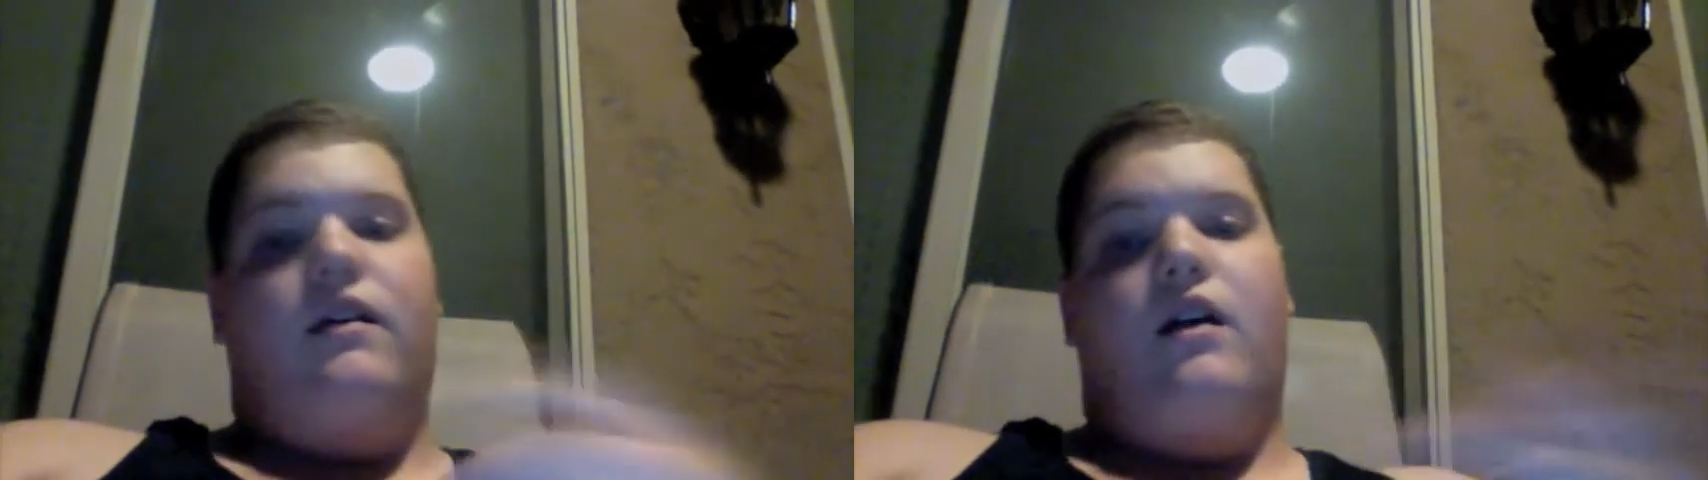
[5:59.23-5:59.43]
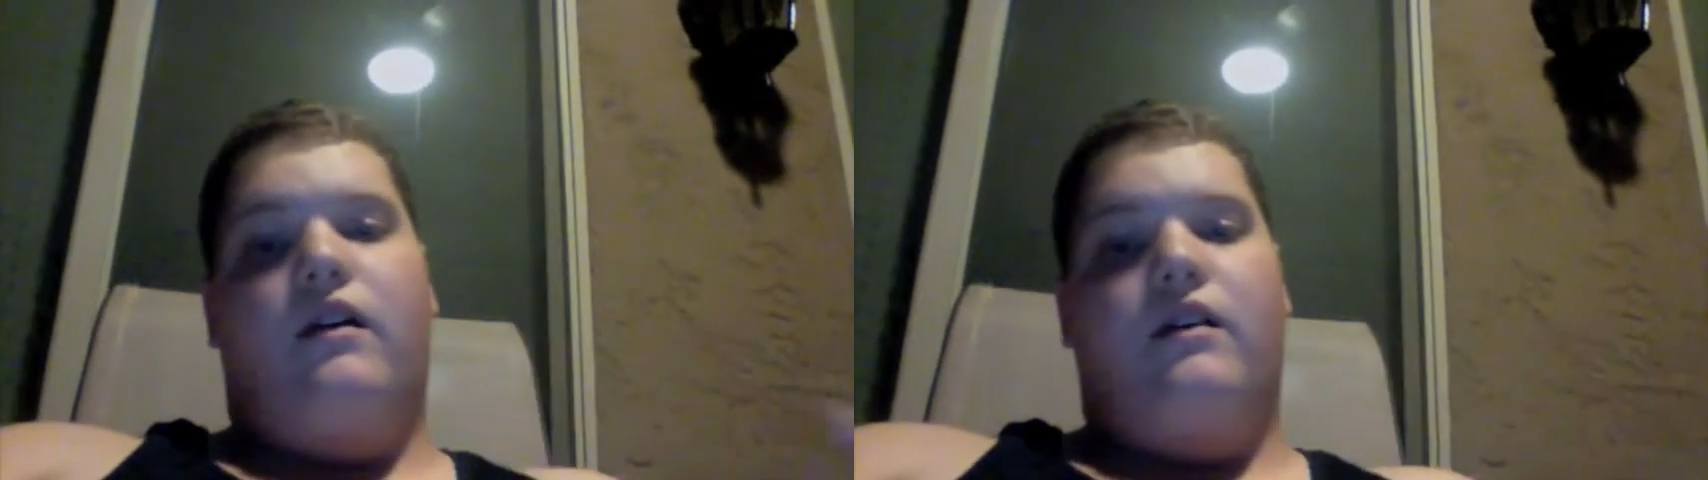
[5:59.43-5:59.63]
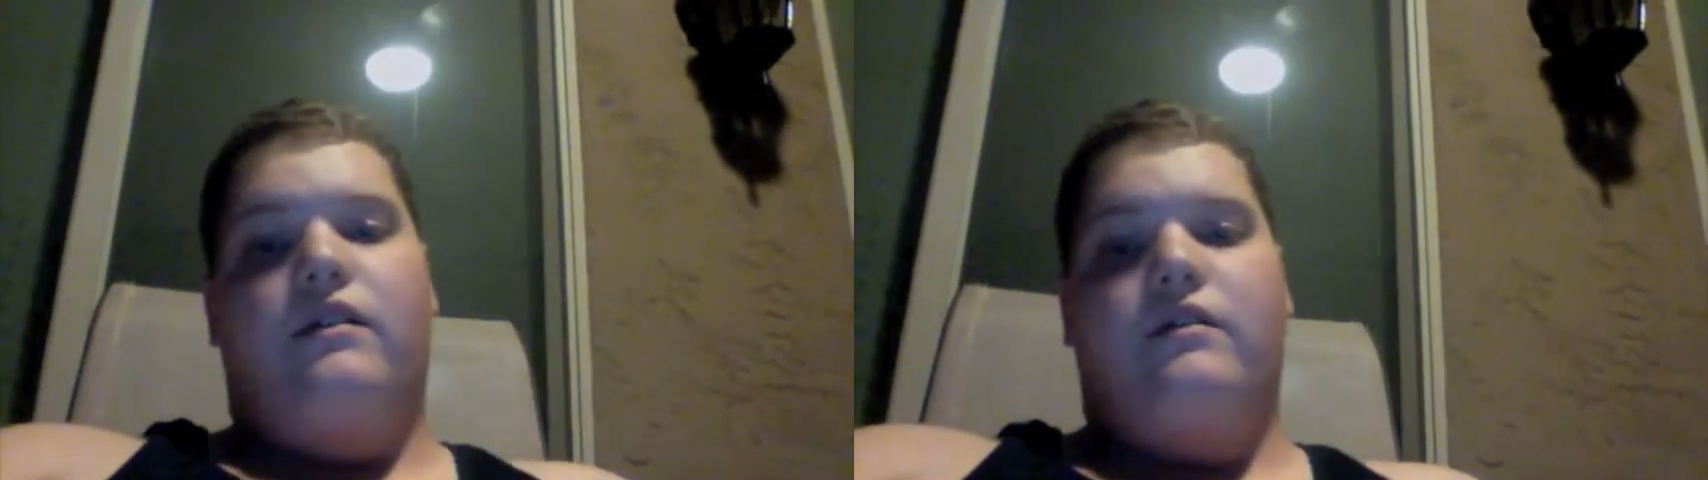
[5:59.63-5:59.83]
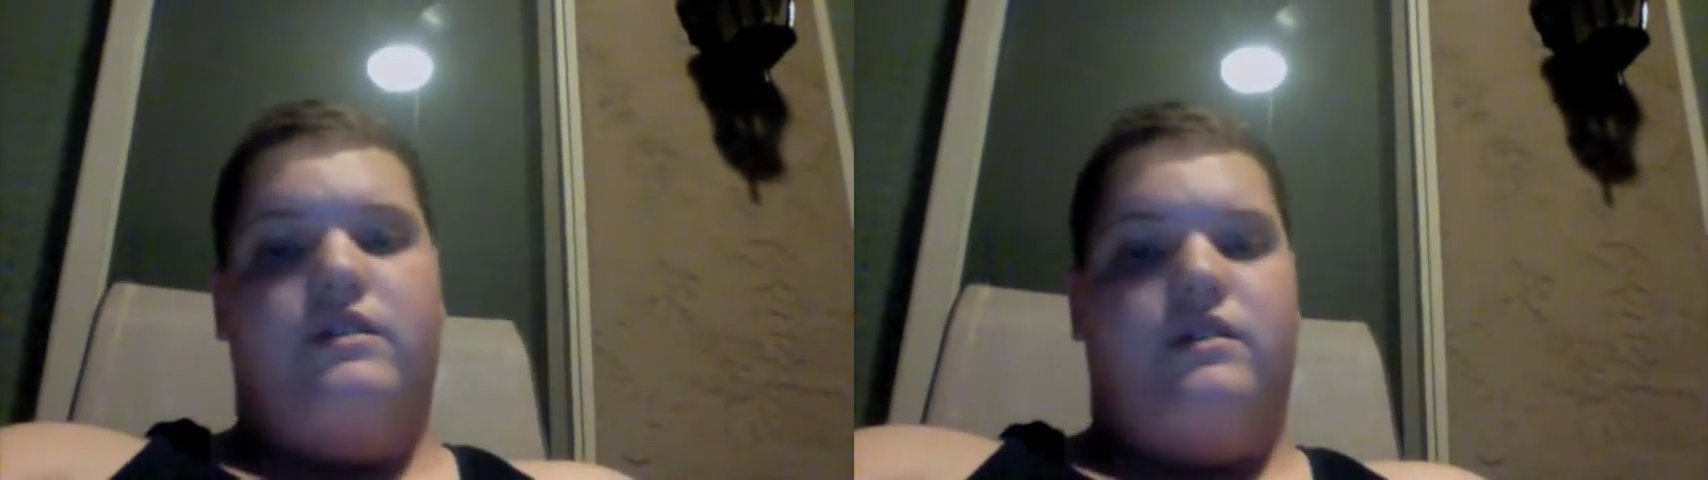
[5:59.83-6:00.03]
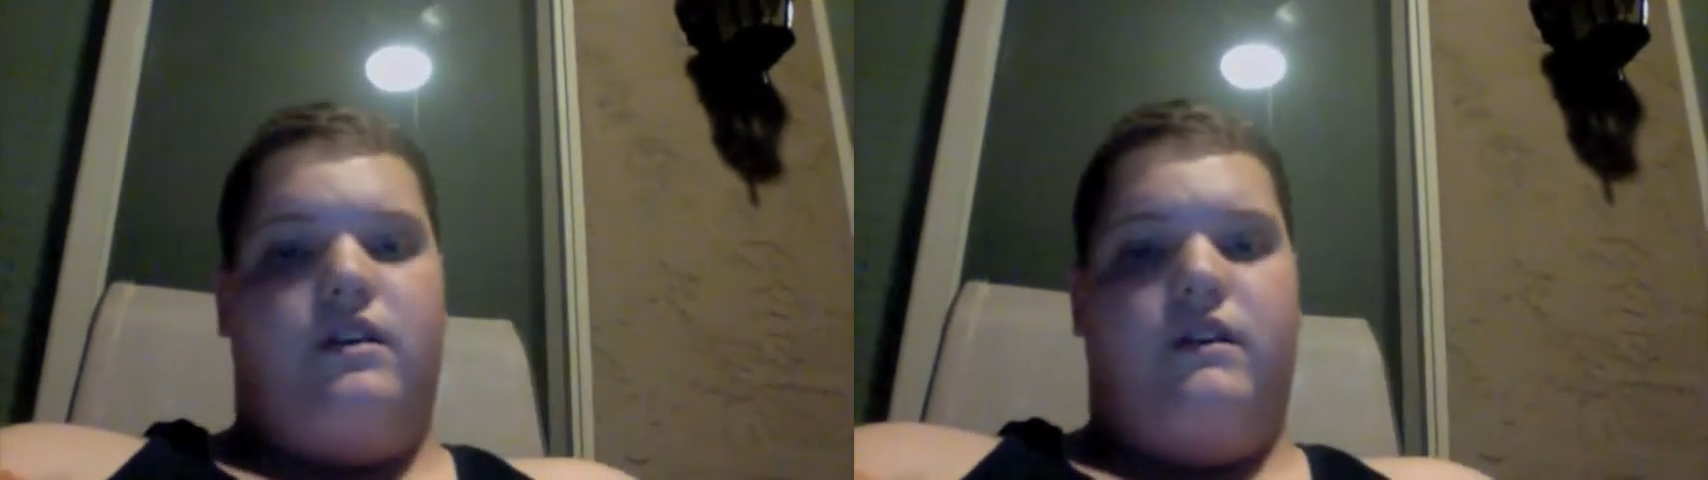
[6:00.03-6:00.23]
All you're doing
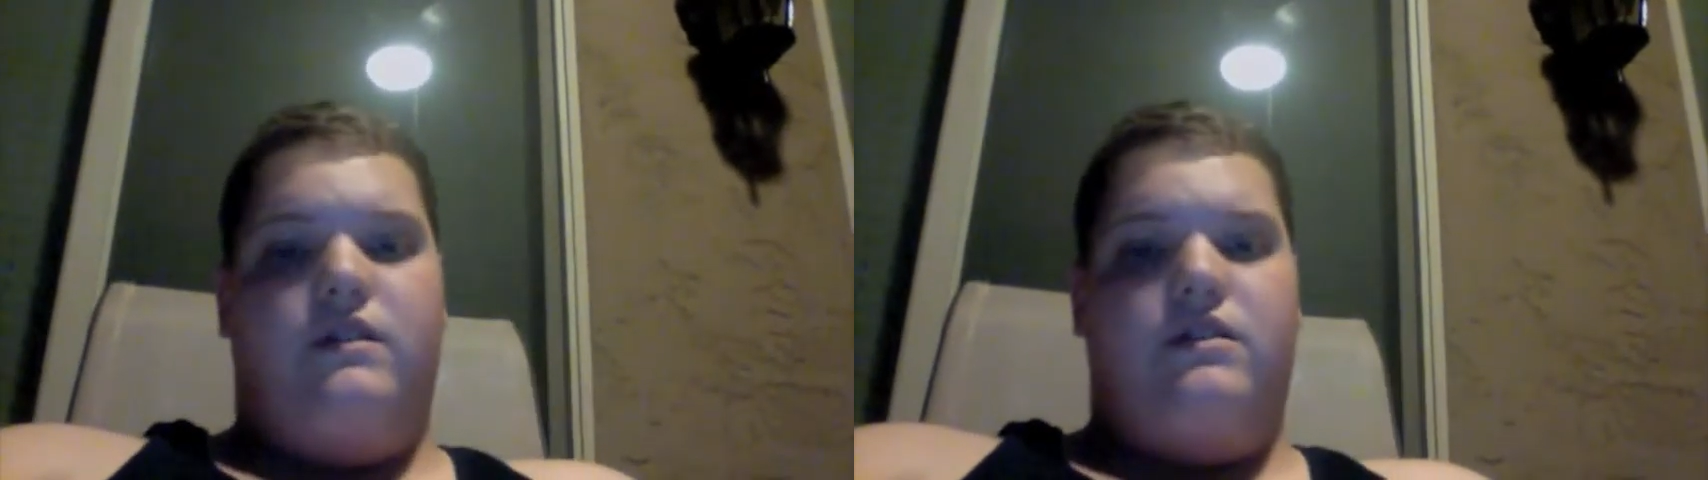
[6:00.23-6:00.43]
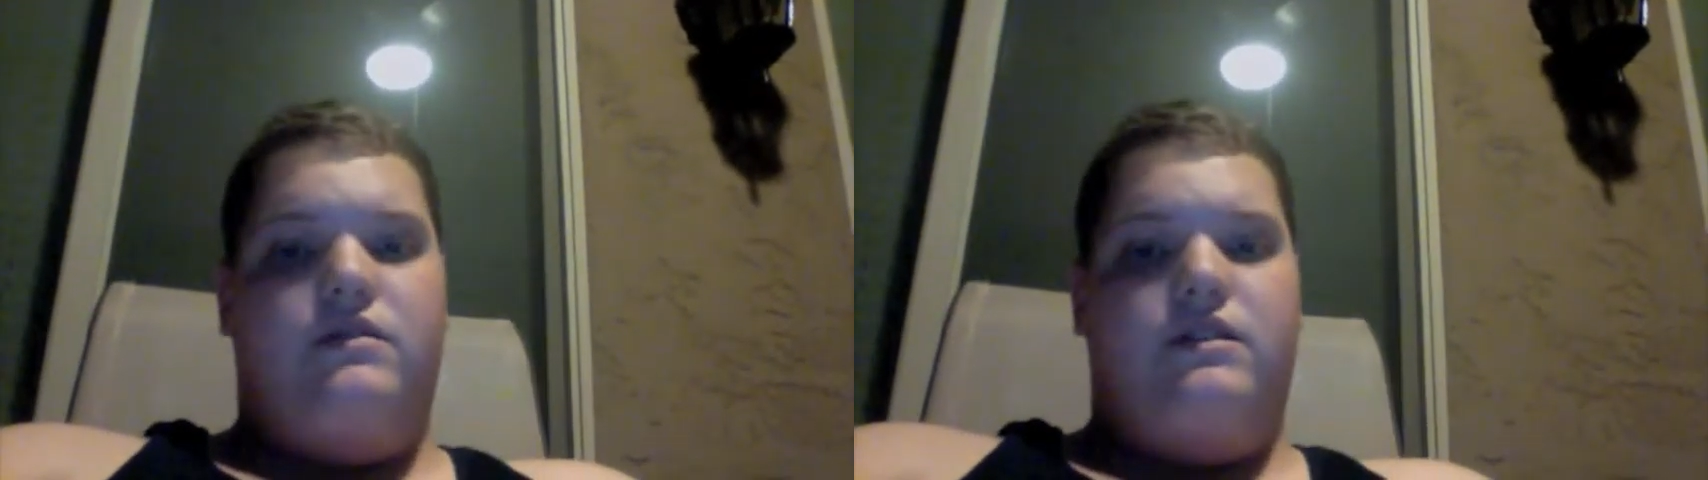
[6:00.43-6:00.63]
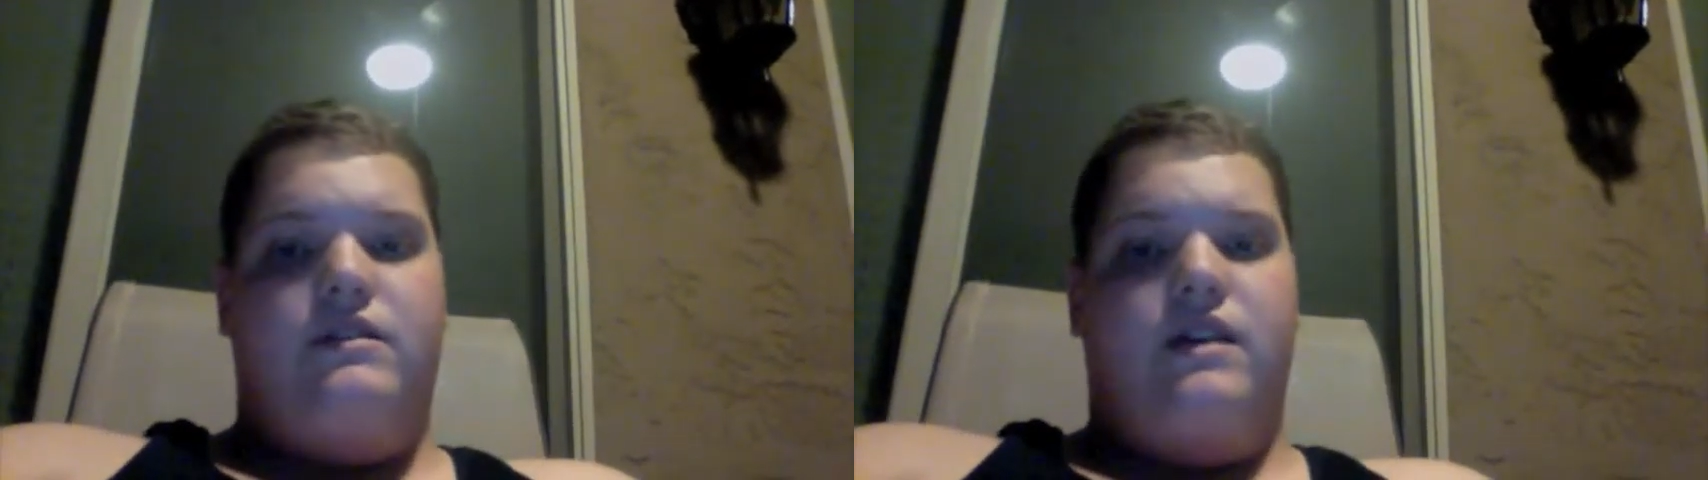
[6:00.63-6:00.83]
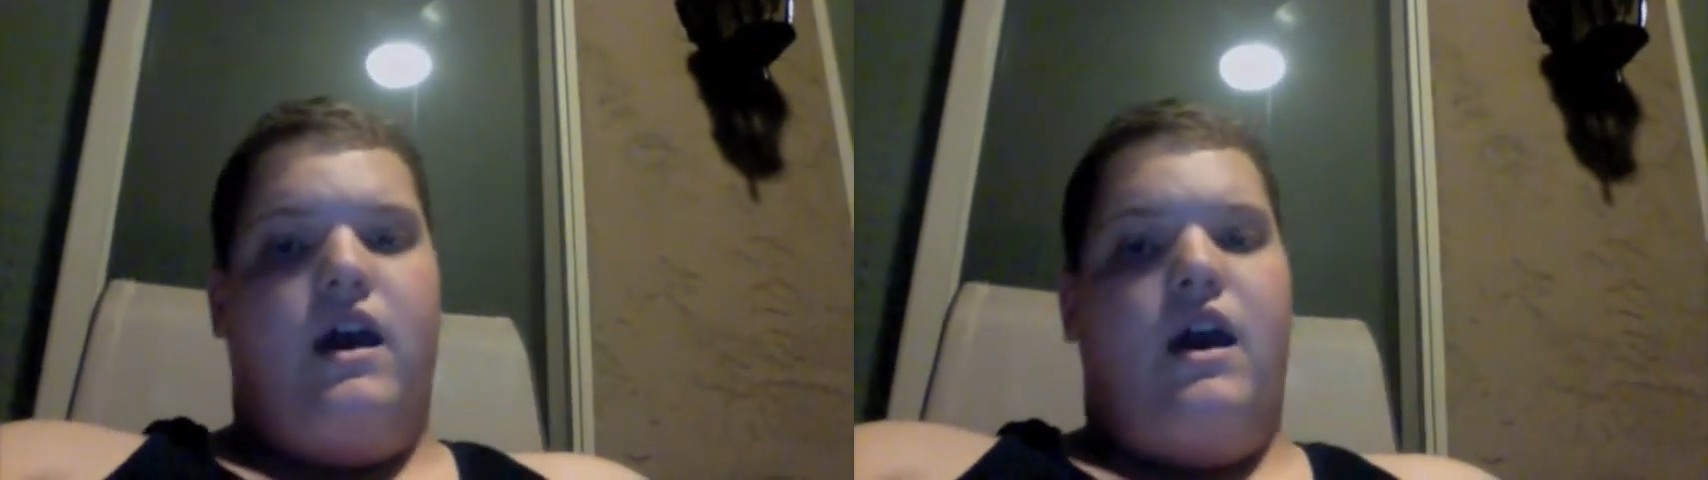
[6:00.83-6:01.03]
is cooking the juices